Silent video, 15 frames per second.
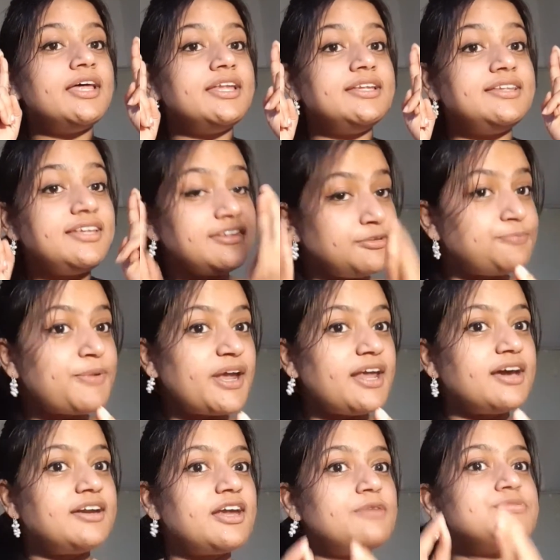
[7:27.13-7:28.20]
this
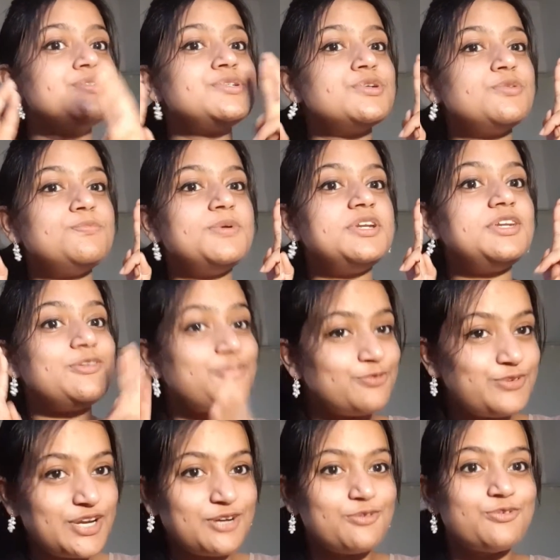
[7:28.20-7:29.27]
paragraph should be
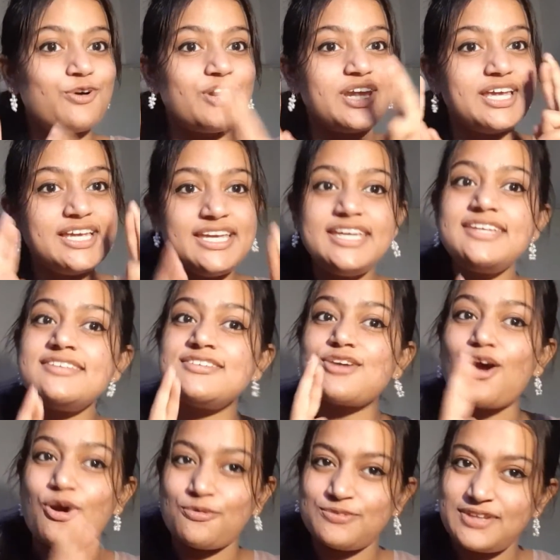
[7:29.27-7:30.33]
different for each
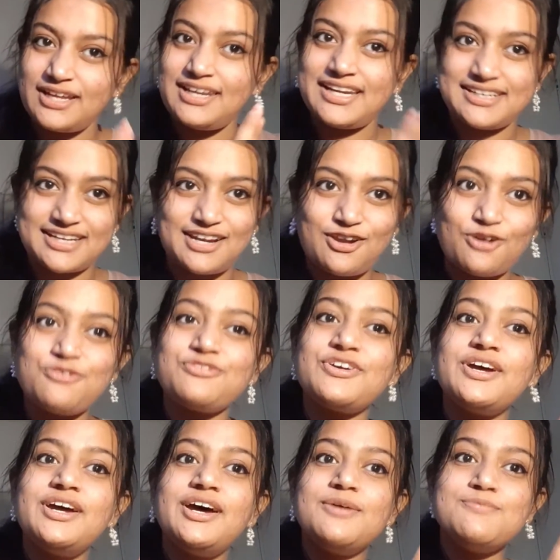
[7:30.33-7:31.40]
of the letter of
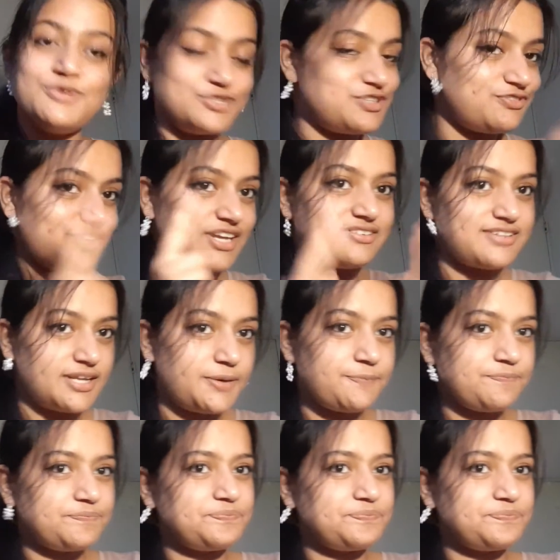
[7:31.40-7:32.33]
motivation.